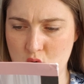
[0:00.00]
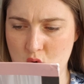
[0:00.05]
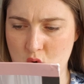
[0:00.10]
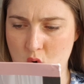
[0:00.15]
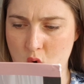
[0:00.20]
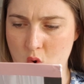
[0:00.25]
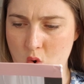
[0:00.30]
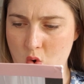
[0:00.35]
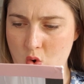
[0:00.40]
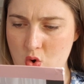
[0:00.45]

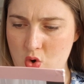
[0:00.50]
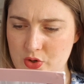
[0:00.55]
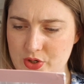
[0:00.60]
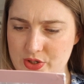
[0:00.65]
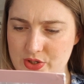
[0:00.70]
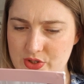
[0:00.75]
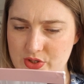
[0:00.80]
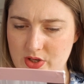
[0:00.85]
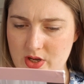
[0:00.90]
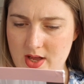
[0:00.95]
gored
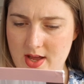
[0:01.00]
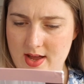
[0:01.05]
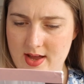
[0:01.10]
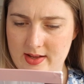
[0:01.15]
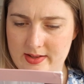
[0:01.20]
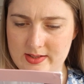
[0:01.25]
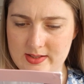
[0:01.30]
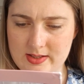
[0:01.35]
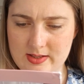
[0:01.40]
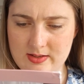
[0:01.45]
skirt.
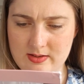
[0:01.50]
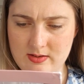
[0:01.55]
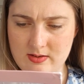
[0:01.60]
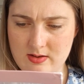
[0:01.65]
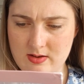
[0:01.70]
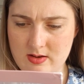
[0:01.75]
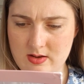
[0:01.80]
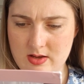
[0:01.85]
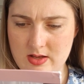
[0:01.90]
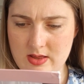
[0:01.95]

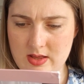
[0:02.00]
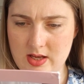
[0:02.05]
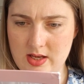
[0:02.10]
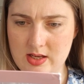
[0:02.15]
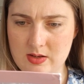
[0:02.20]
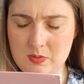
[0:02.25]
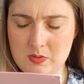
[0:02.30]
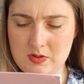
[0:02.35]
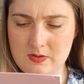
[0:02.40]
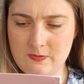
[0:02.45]
I think
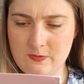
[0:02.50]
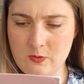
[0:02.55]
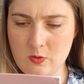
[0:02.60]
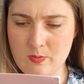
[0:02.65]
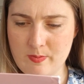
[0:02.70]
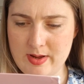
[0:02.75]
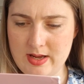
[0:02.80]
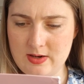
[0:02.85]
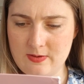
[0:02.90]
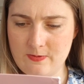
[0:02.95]
it was
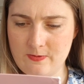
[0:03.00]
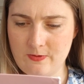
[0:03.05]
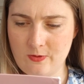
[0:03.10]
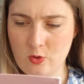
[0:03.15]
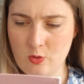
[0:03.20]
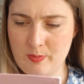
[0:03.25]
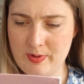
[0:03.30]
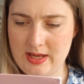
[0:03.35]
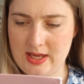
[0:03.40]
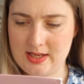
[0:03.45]
made of
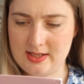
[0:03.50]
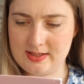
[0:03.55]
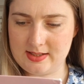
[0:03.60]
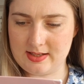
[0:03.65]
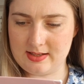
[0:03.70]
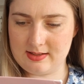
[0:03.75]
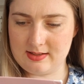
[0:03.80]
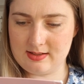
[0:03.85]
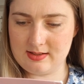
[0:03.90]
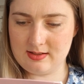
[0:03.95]
4
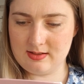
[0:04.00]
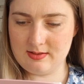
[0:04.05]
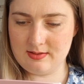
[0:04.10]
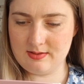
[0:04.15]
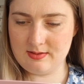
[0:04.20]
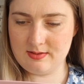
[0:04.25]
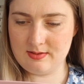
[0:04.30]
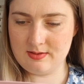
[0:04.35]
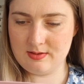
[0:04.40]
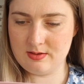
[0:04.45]
pieces,
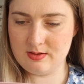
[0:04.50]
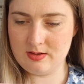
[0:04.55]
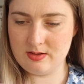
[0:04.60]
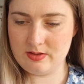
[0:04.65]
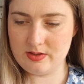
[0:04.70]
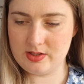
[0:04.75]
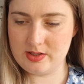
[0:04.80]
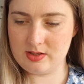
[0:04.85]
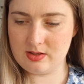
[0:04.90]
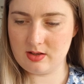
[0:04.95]

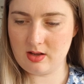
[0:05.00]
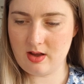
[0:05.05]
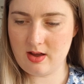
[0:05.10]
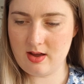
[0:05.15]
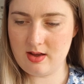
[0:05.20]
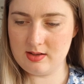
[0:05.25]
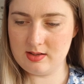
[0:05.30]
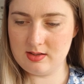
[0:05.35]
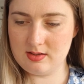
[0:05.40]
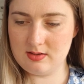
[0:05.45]
the
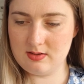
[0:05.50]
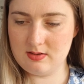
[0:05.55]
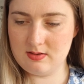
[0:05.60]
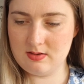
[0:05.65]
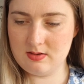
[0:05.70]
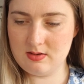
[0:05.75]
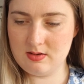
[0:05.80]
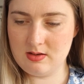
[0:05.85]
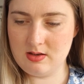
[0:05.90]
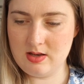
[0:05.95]
skirt.
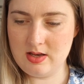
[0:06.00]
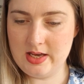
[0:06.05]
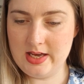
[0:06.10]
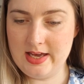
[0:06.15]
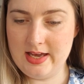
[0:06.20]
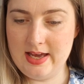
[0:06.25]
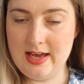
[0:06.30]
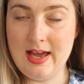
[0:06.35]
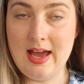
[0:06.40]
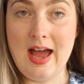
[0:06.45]

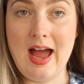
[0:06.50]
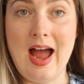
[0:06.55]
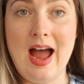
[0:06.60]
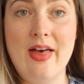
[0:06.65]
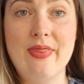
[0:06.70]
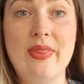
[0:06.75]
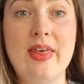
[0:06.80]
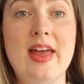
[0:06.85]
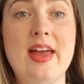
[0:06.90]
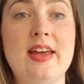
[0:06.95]

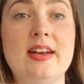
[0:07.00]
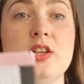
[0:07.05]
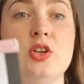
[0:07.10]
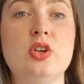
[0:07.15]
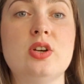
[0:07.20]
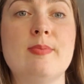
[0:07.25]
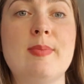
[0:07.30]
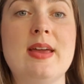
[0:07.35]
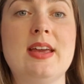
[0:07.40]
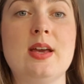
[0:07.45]
And then you
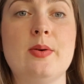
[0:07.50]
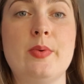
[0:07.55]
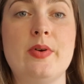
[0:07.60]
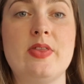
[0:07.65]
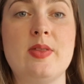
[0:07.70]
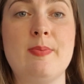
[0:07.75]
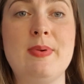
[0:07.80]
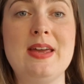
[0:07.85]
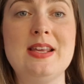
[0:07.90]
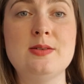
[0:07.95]
can make it with
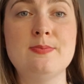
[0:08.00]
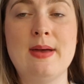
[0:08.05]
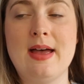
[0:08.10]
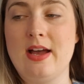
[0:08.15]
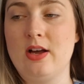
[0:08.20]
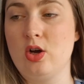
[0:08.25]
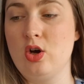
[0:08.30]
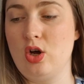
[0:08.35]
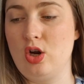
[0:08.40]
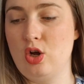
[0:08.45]
the Peter
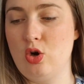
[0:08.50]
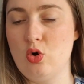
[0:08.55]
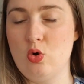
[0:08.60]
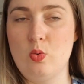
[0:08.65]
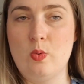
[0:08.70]
Pan collar or